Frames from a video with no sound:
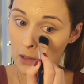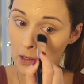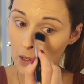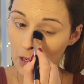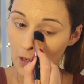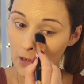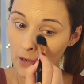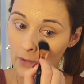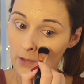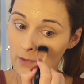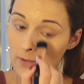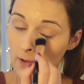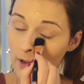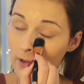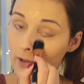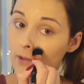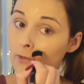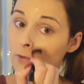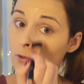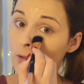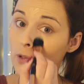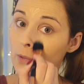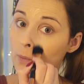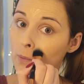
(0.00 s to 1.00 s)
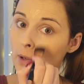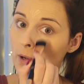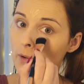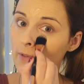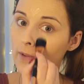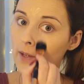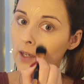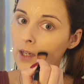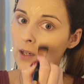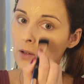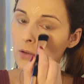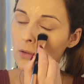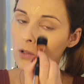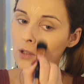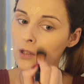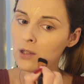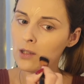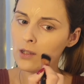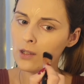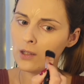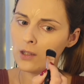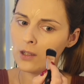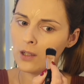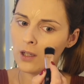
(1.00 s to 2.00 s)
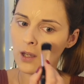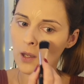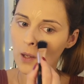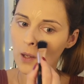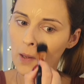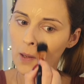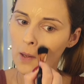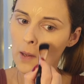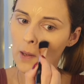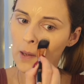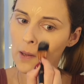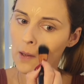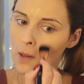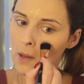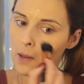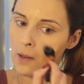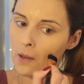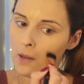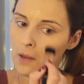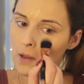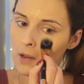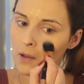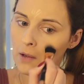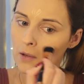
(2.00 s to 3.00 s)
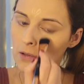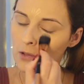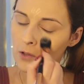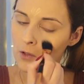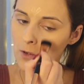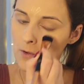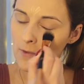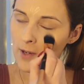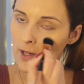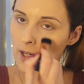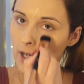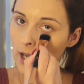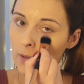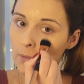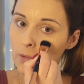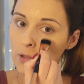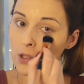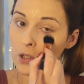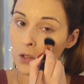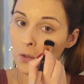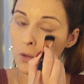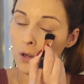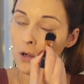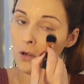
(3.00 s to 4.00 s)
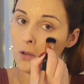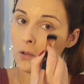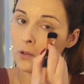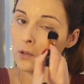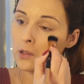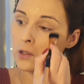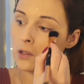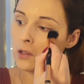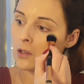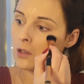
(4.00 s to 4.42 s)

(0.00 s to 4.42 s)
It was very affordable. I think it was, I'm trying to think how much it was.